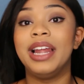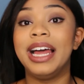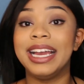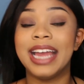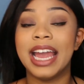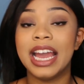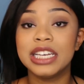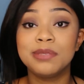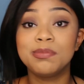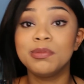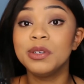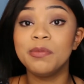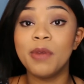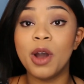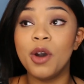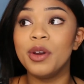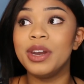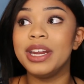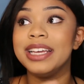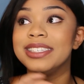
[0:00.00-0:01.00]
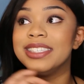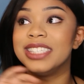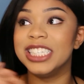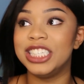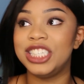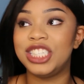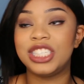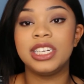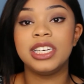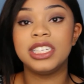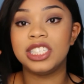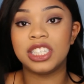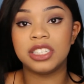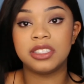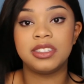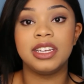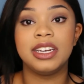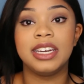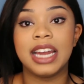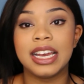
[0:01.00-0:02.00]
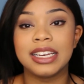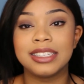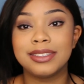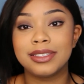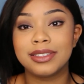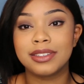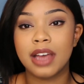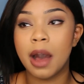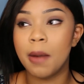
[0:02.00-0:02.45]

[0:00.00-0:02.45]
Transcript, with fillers: Like, expert mode is legit just the next